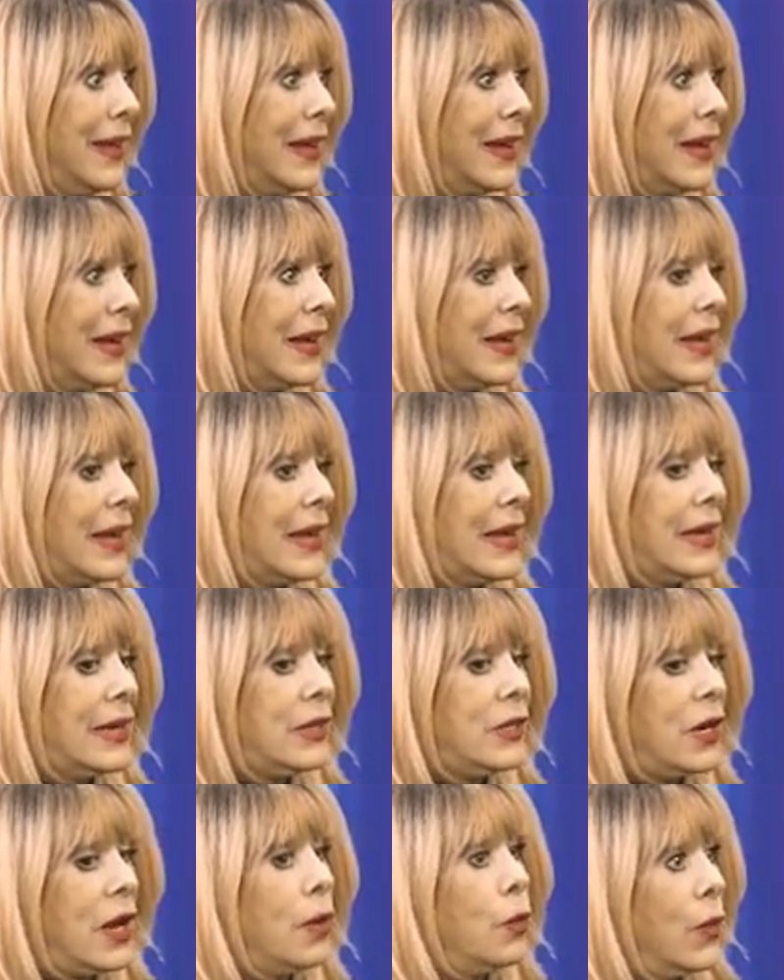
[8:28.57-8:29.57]
And I
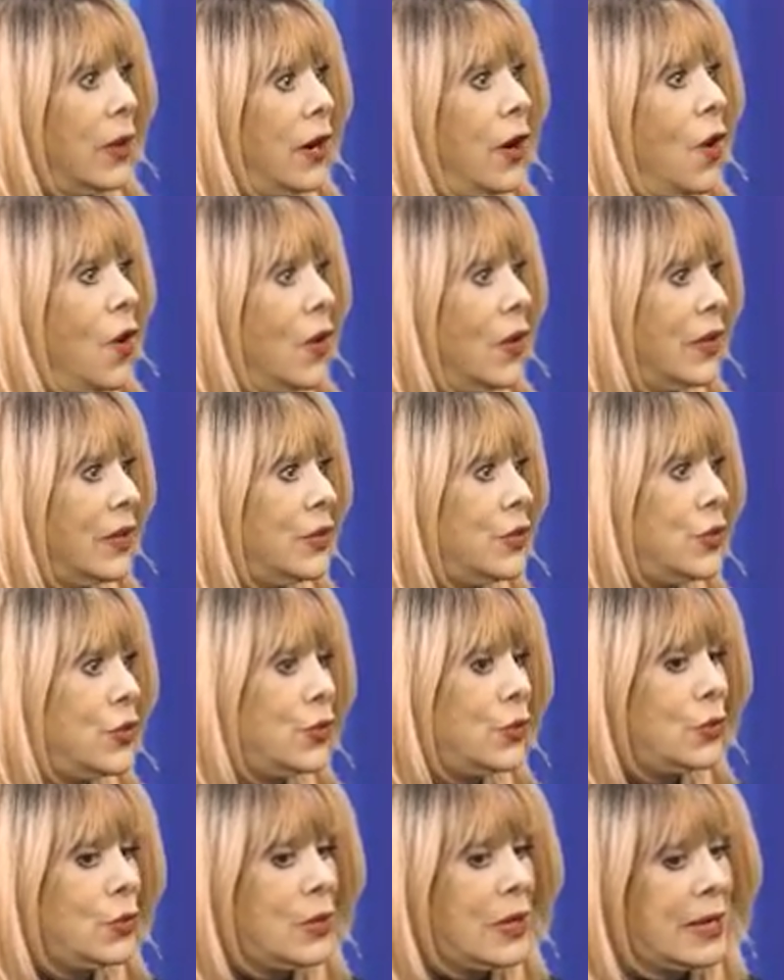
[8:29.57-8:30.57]
went on to,
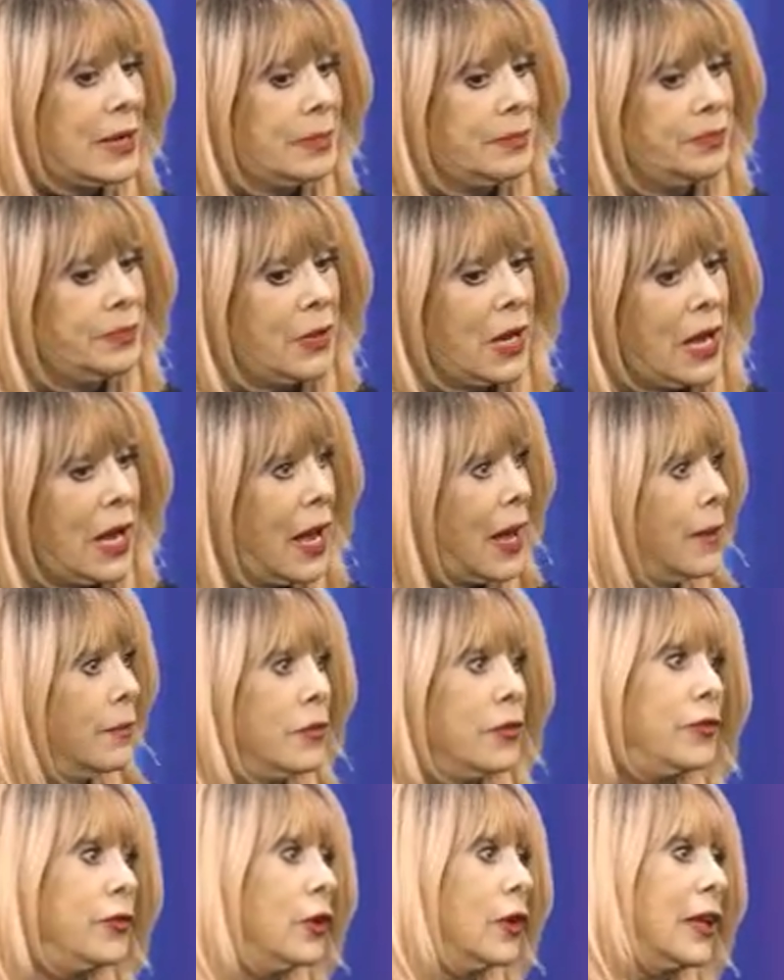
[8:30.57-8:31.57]
I'm a
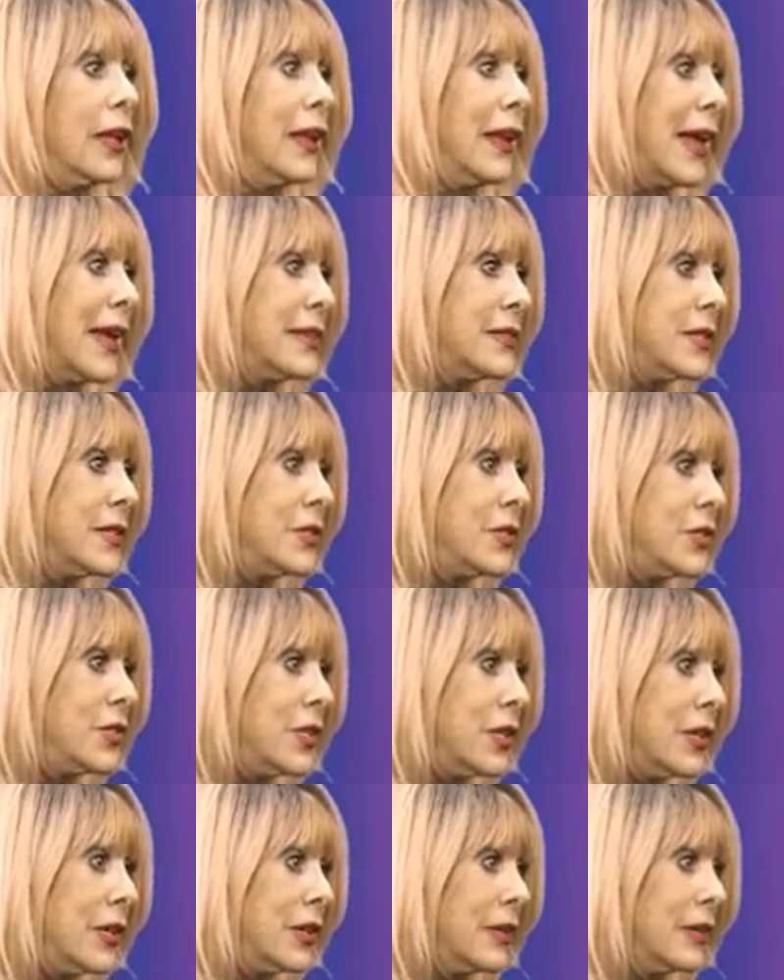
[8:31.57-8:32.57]
fully licensed
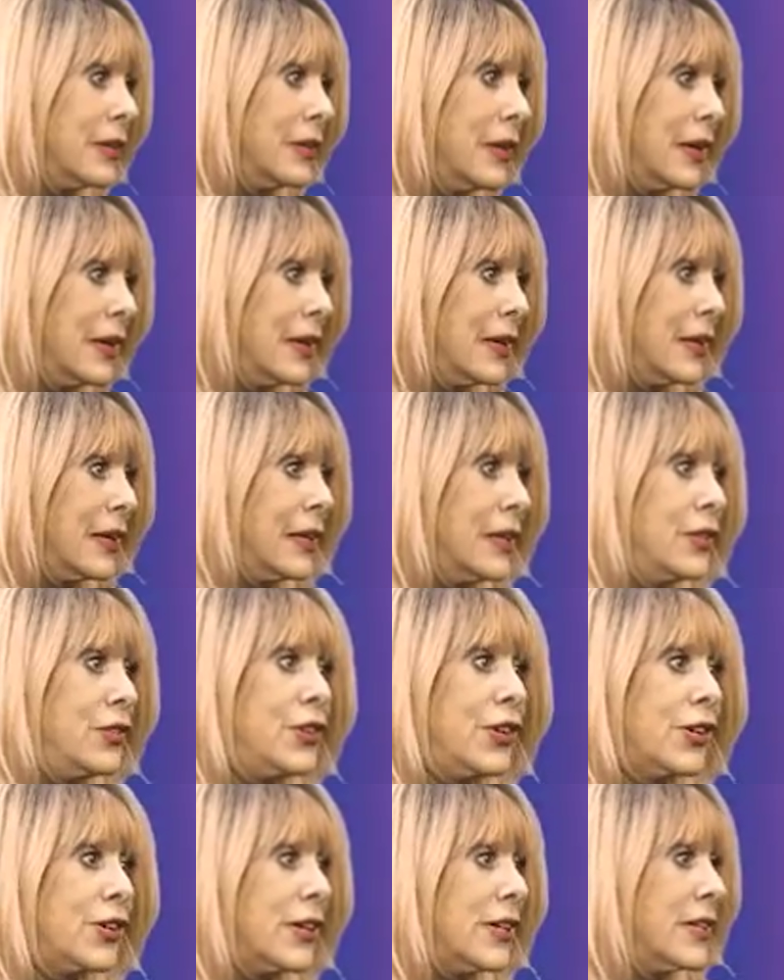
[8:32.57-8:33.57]
interior
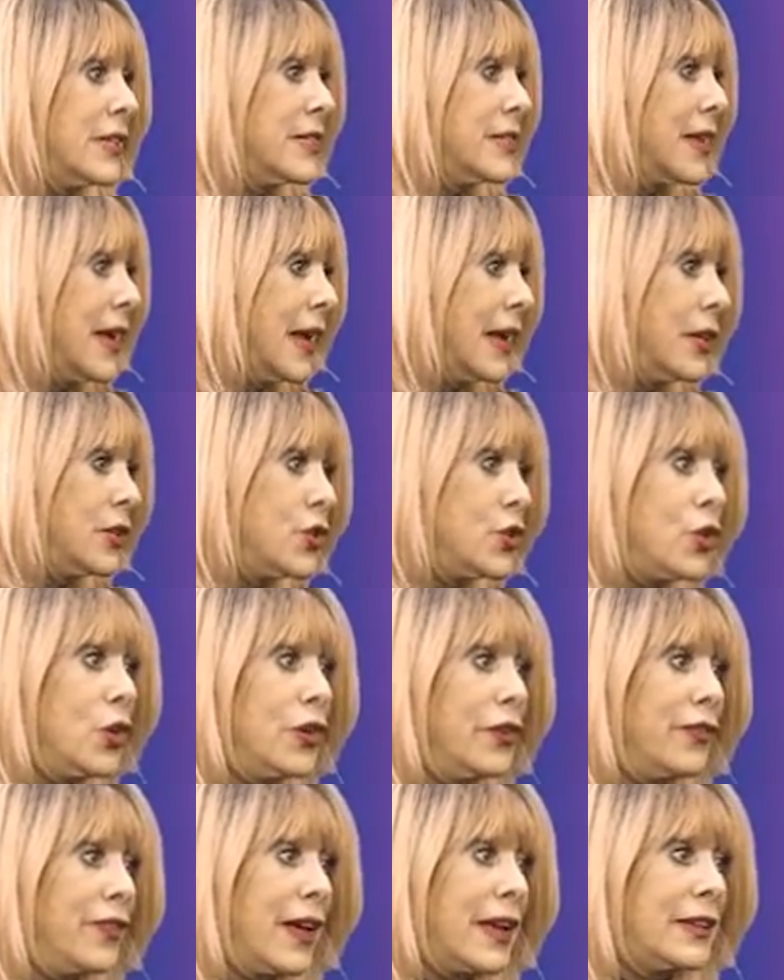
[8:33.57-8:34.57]
designer,
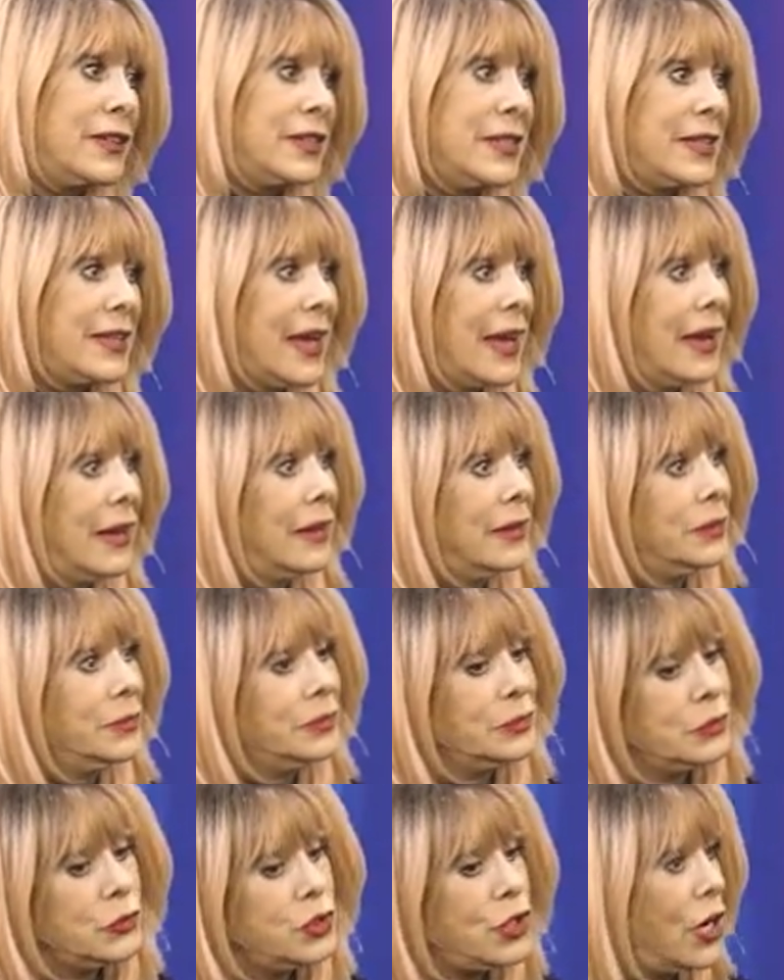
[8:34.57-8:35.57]
certified designer,
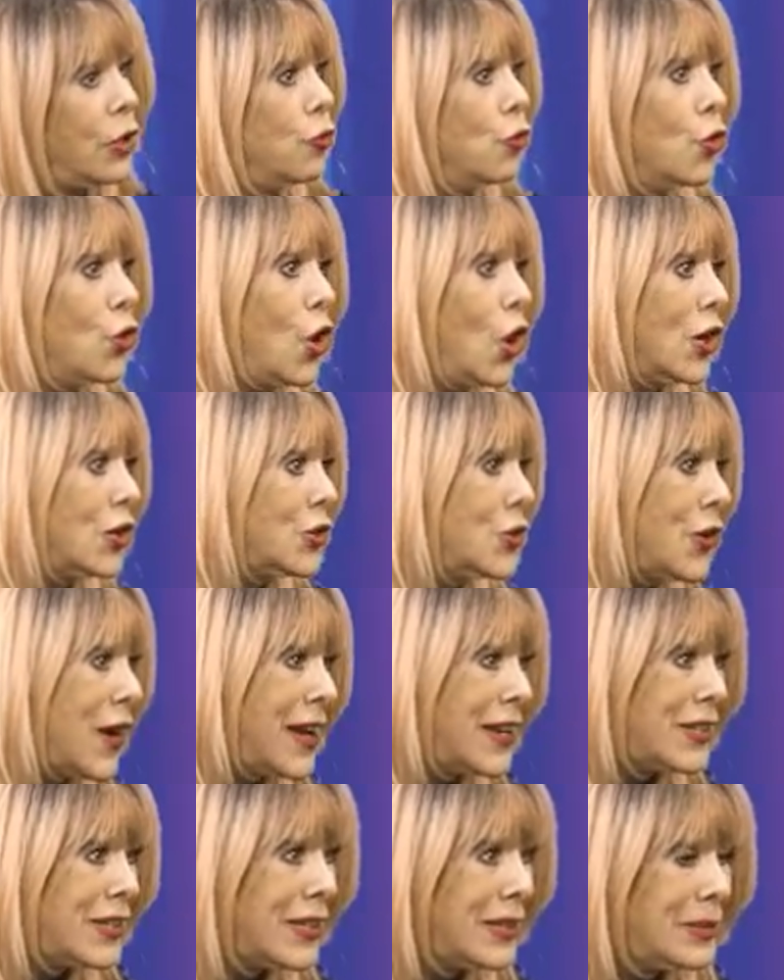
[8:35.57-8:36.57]
general contractor,
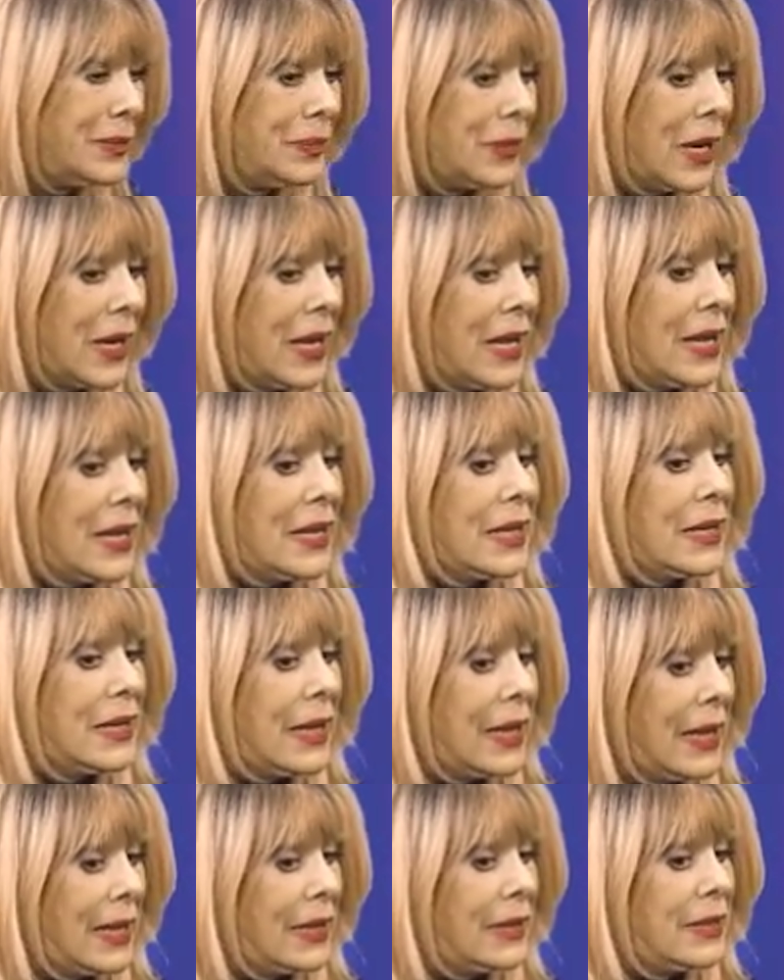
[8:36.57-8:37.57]
and
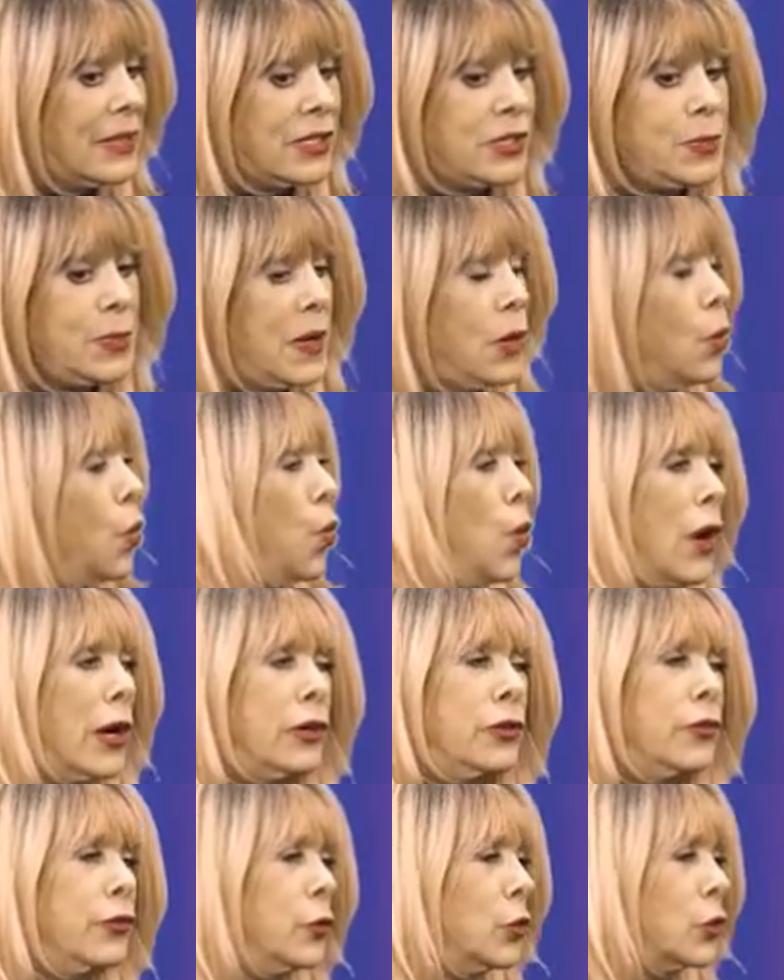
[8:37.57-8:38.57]
it's been a wonderful
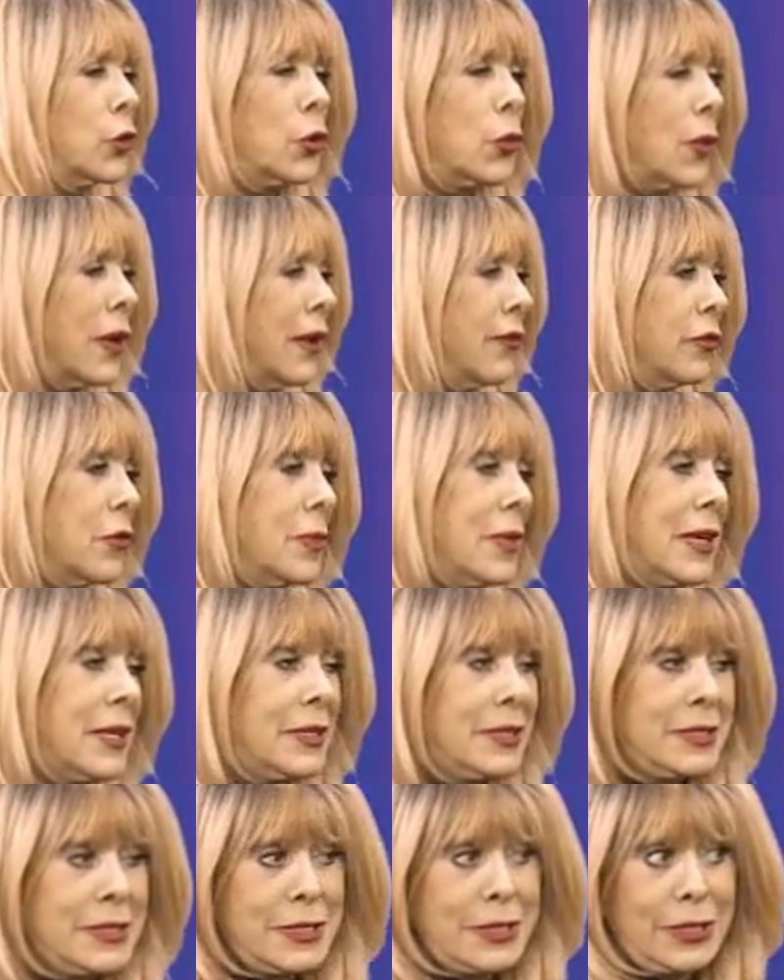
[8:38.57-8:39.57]
career for me, and it
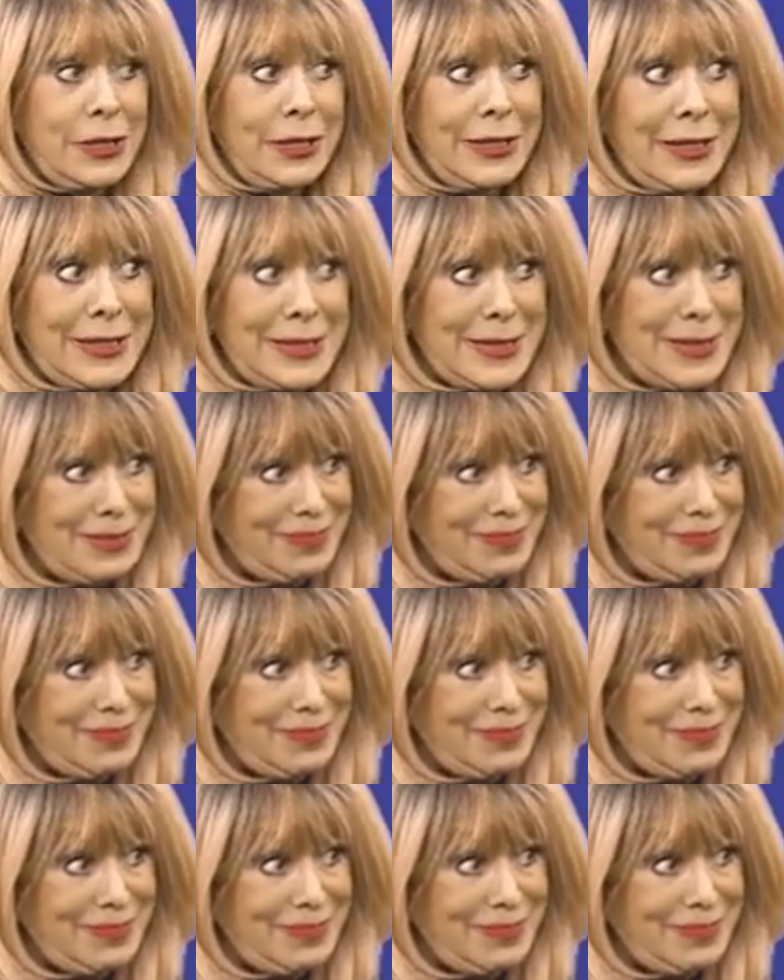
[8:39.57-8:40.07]
still is.